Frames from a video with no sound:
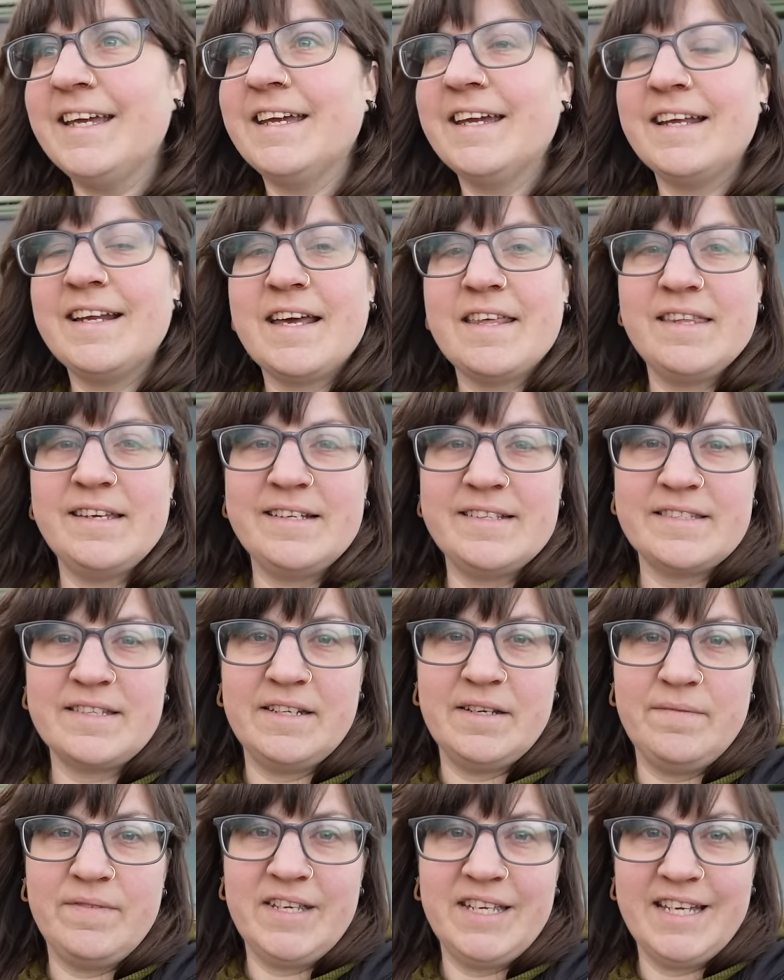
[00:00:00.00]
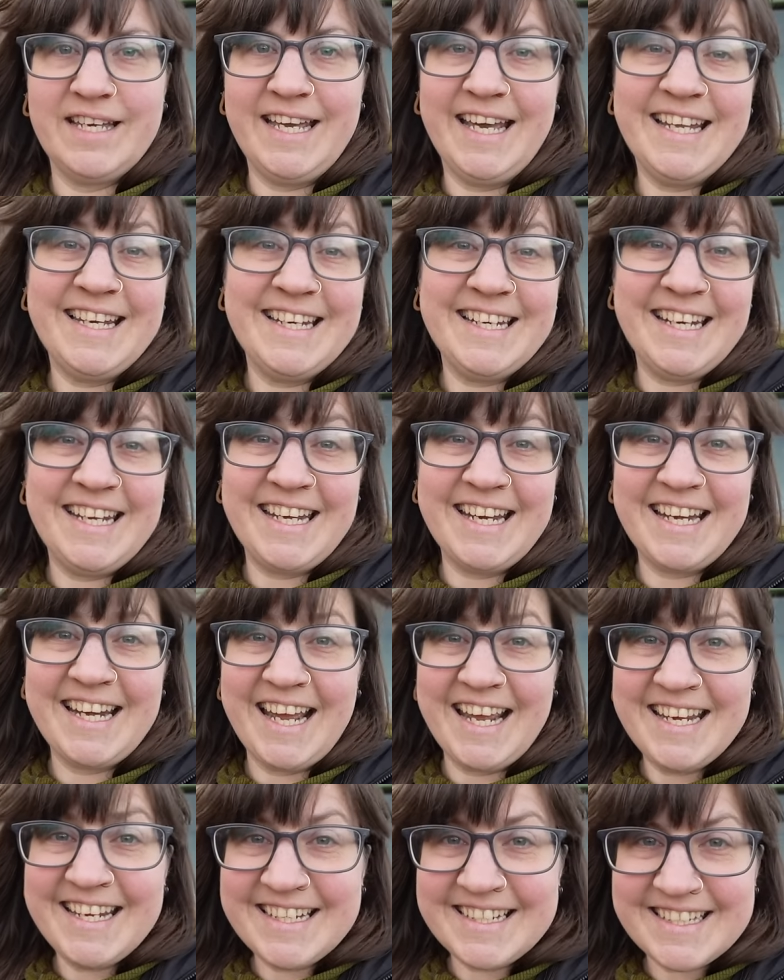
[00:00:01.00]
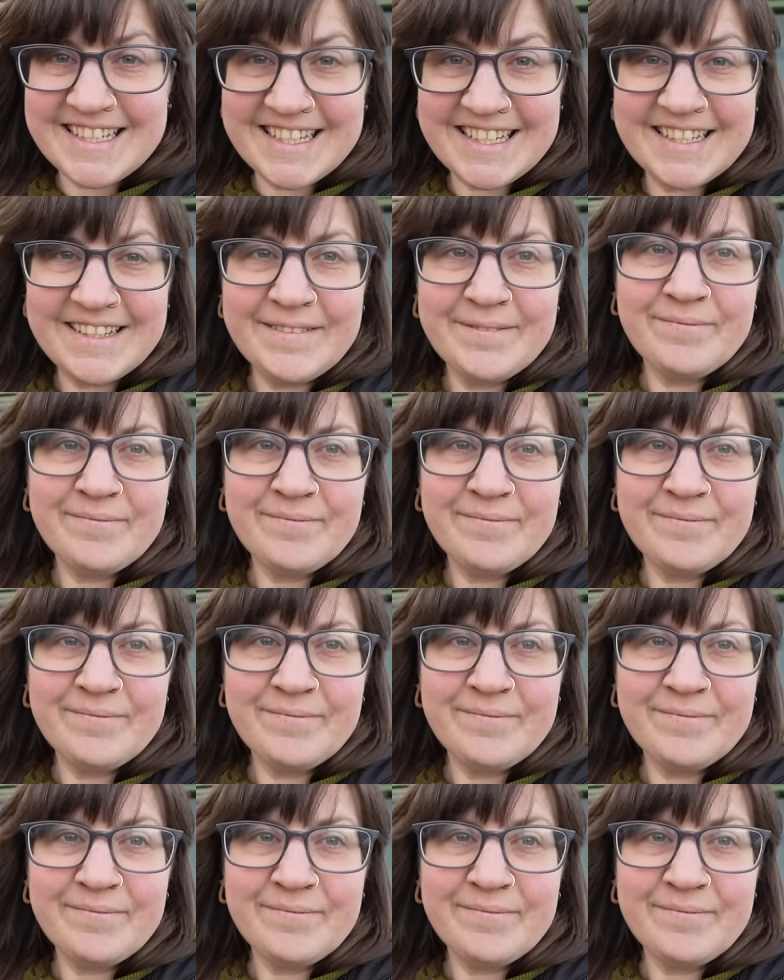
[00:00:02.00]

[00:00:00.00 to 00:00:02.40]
and I think it's gonna be an editing night